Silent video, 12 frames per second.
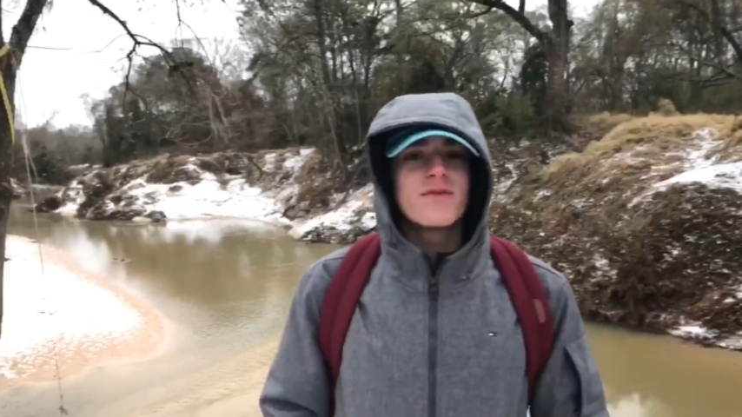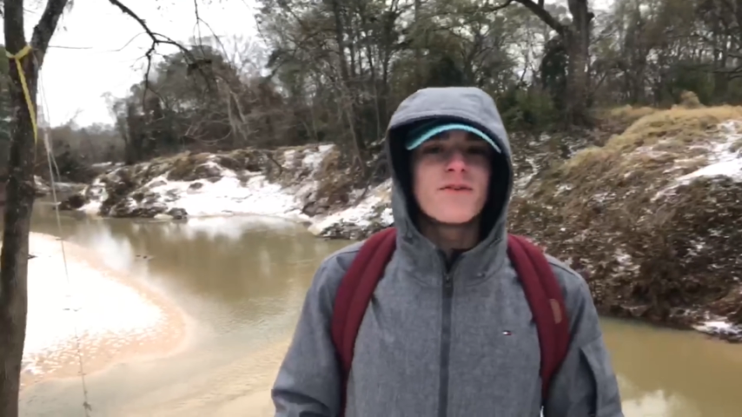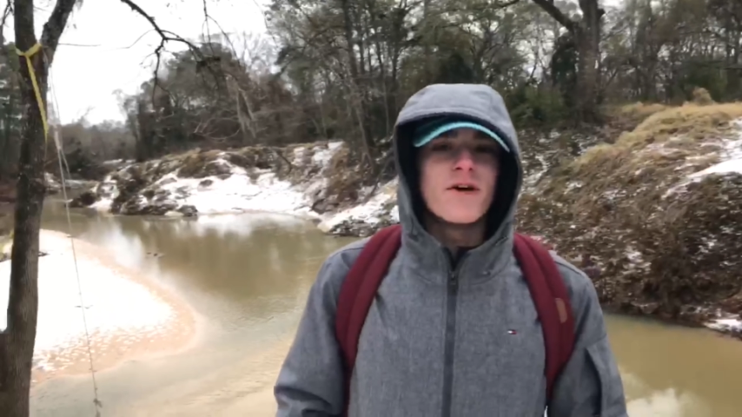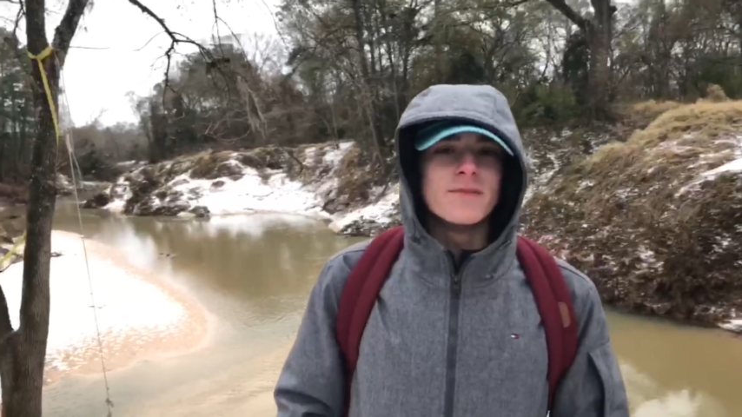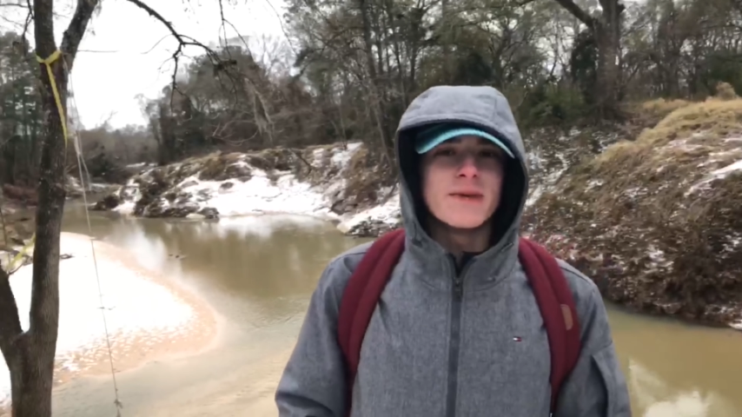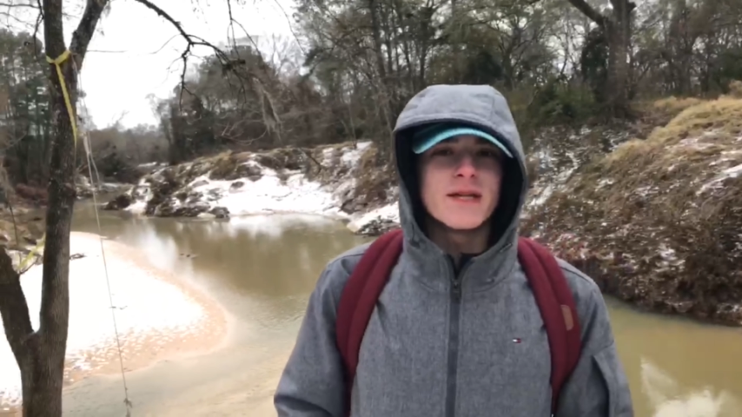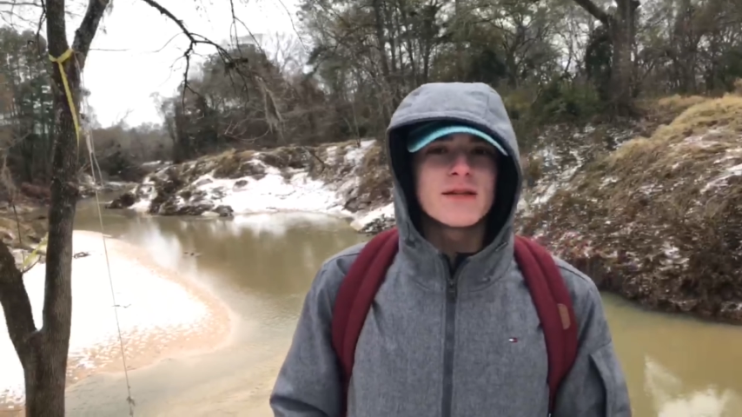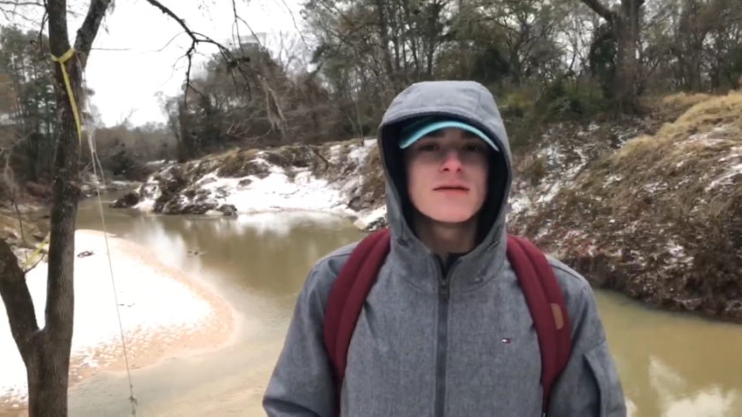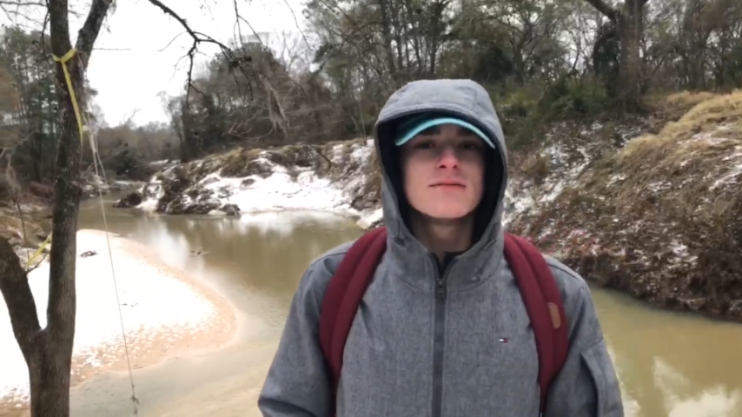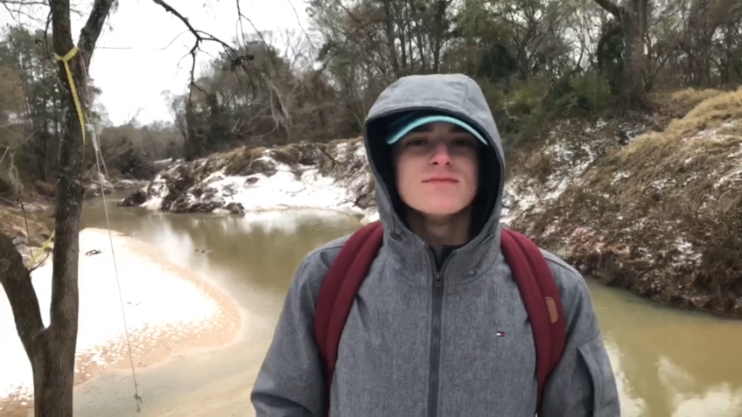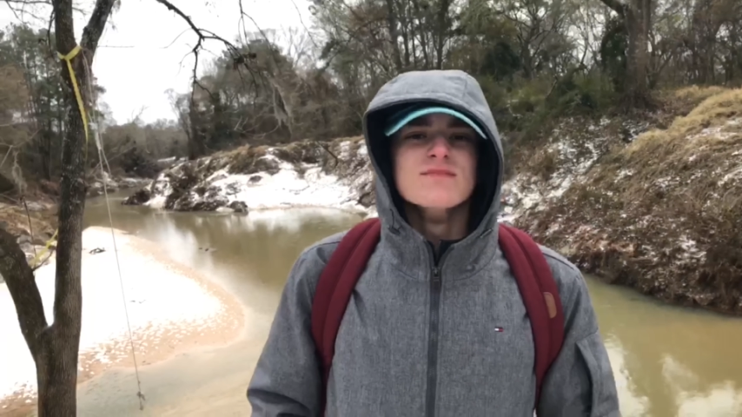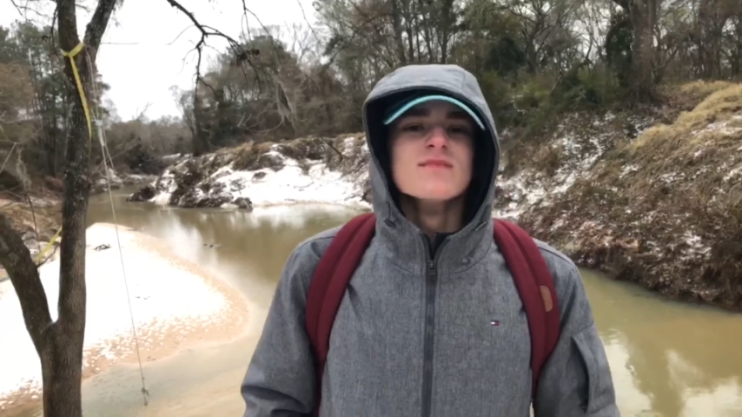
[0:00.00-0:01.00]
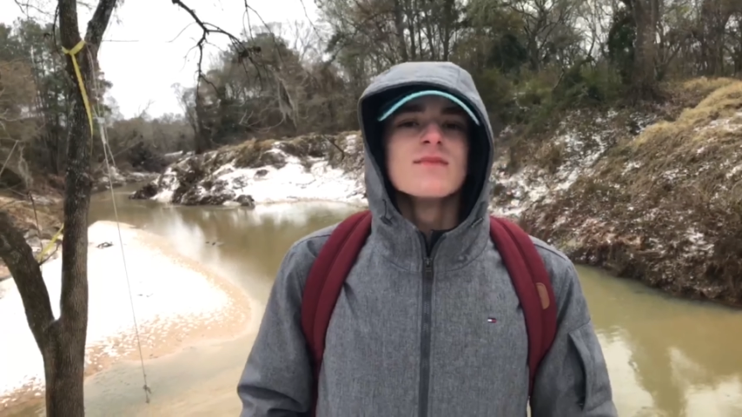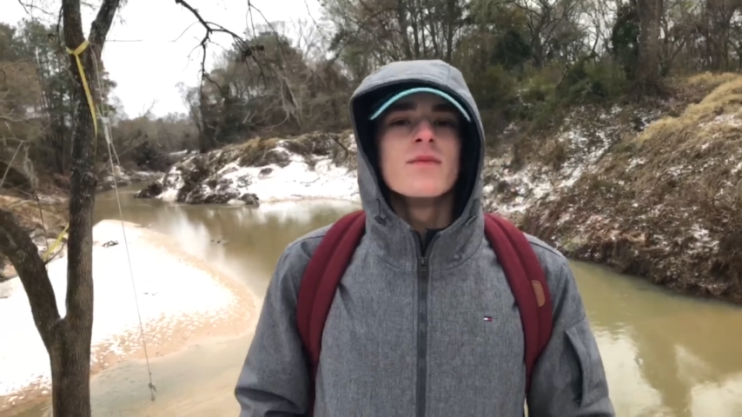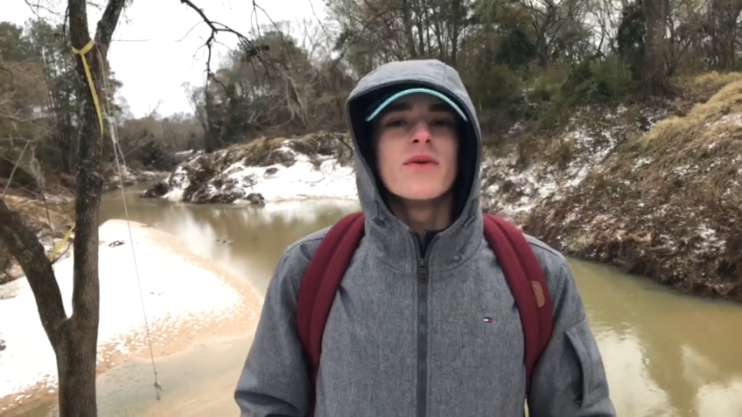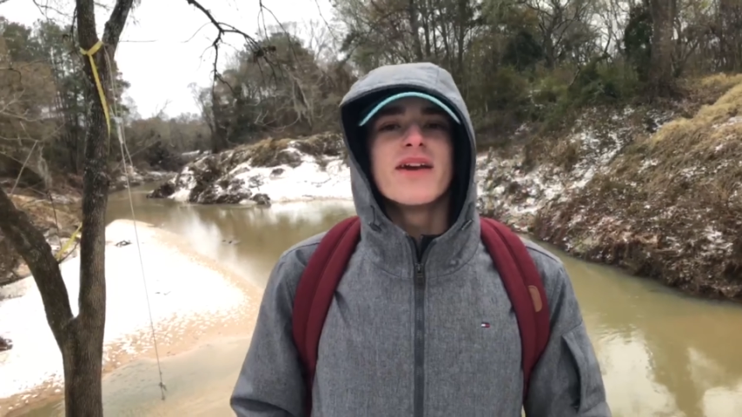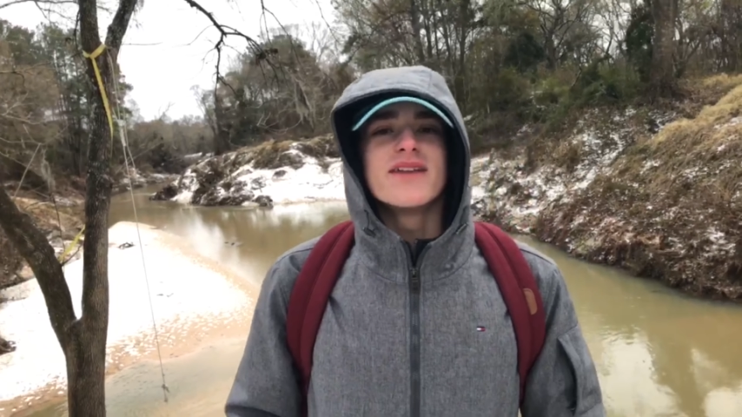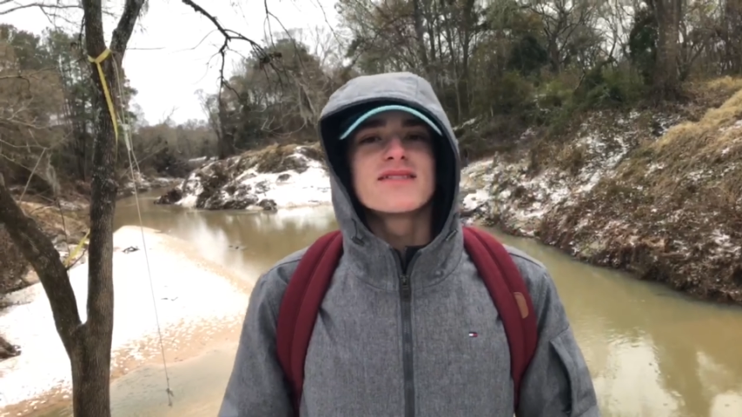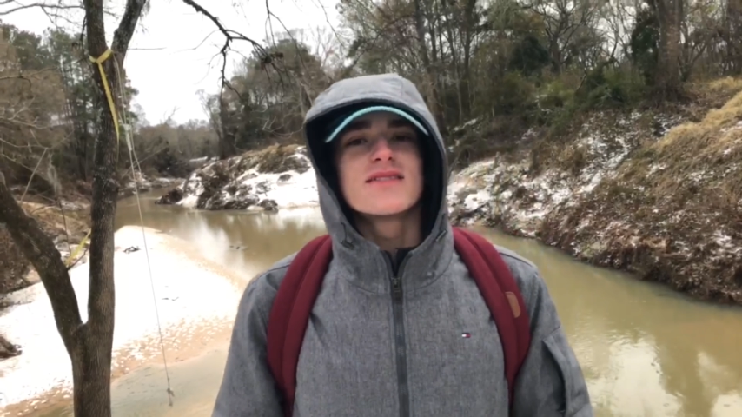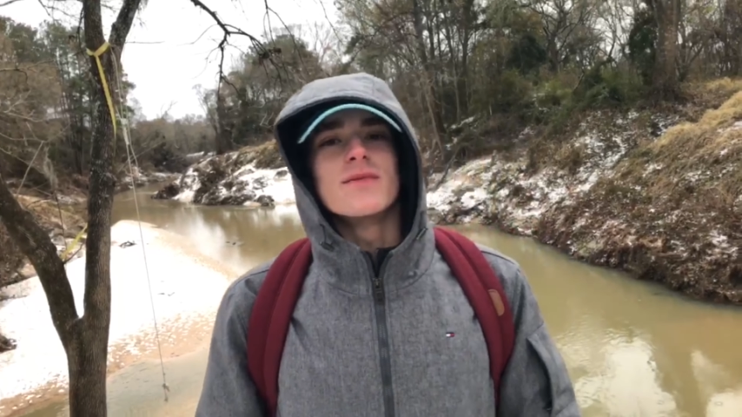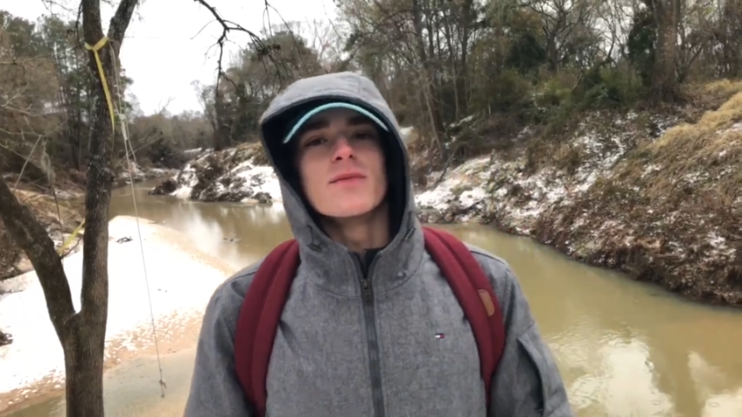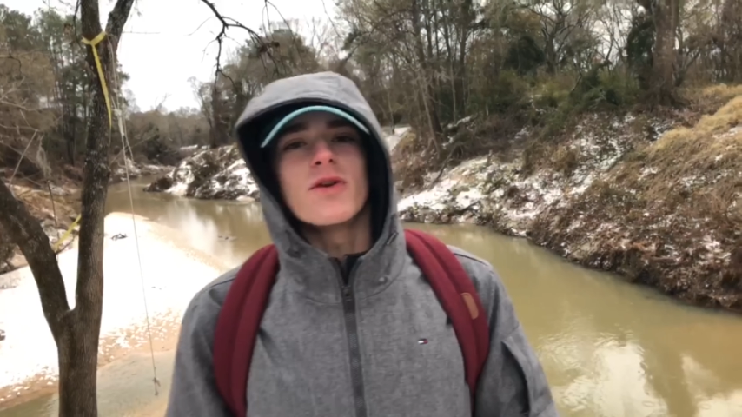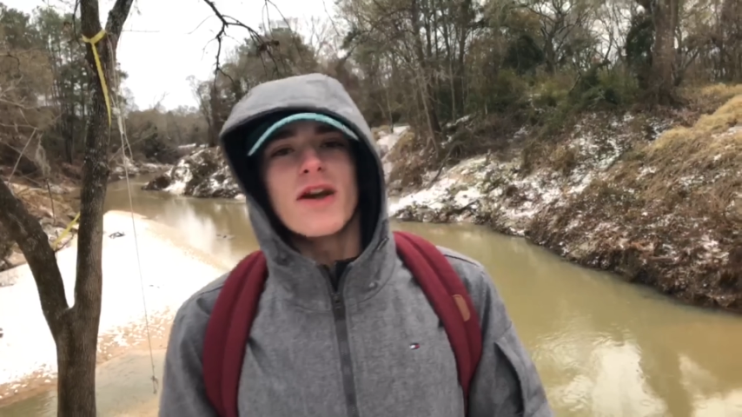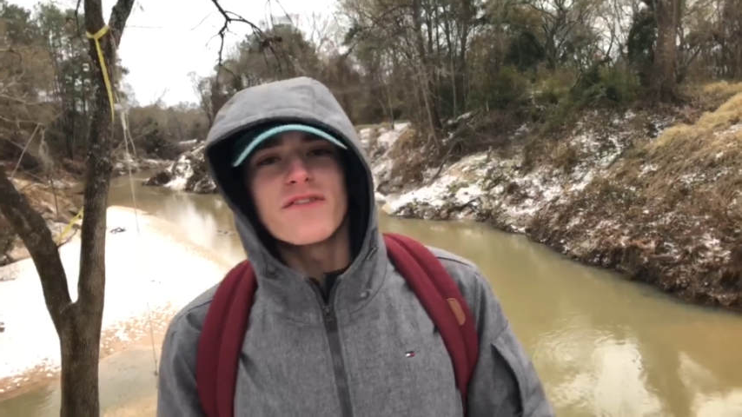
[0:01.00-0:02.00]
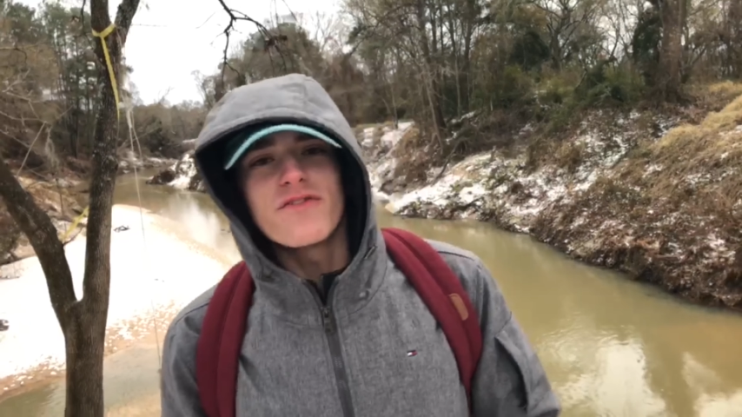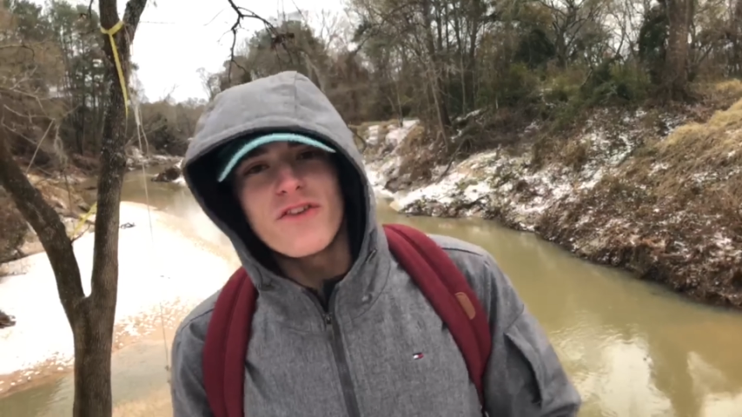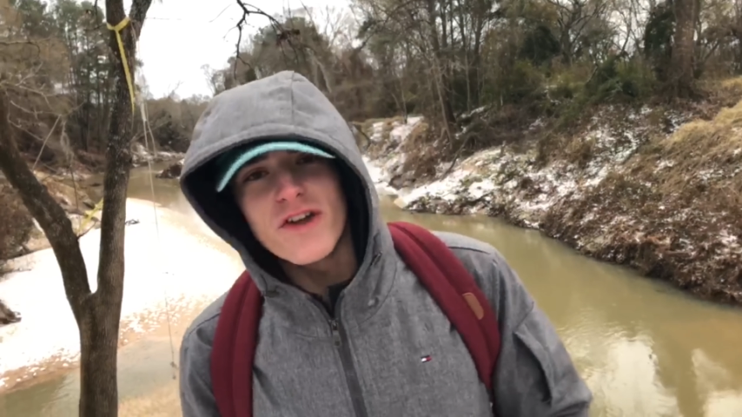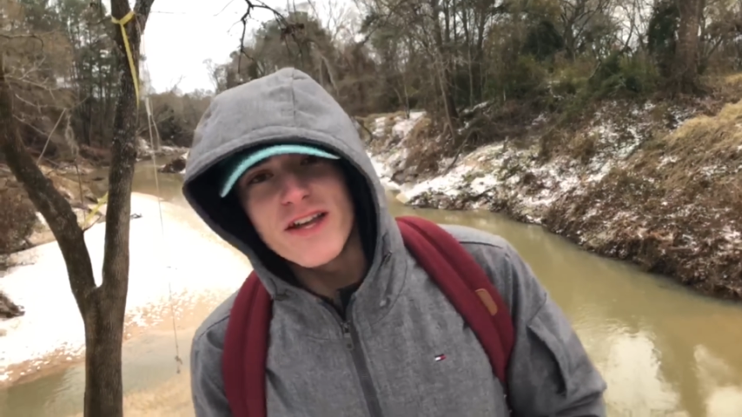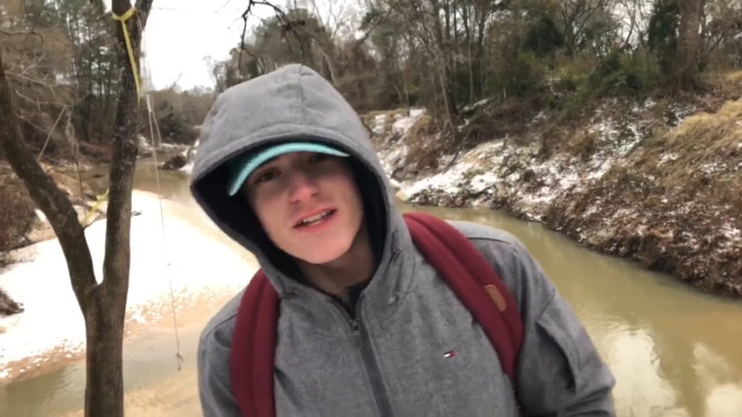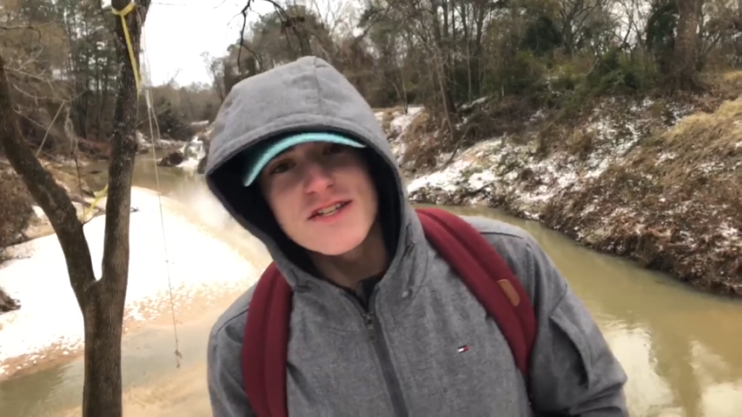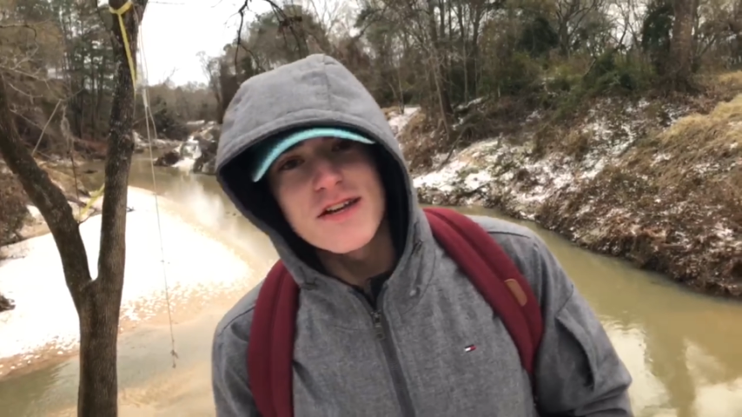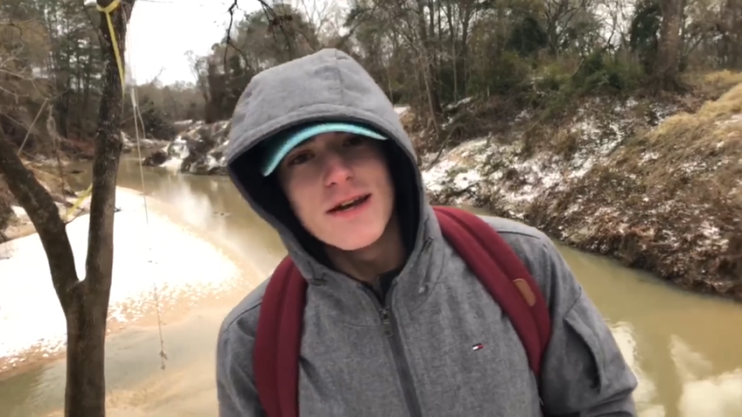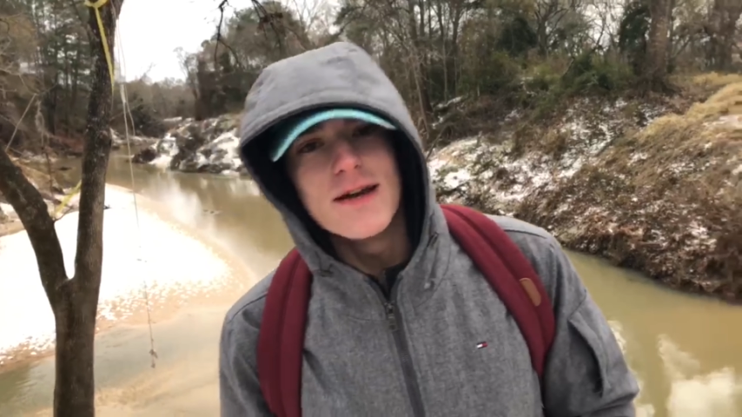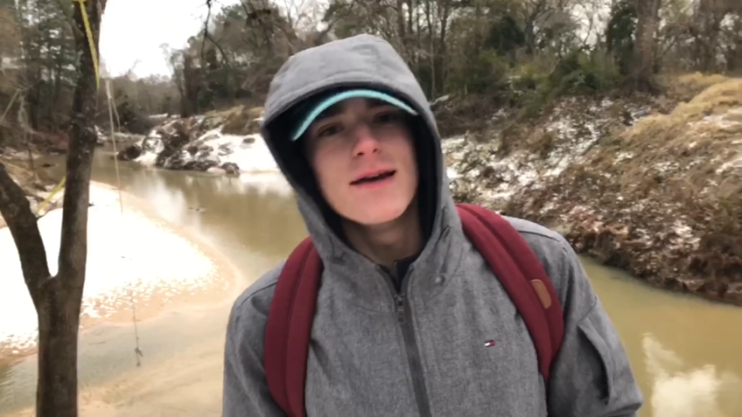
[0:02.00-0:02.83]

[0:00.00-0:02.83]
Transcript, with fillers: We filming, we getting some great footage.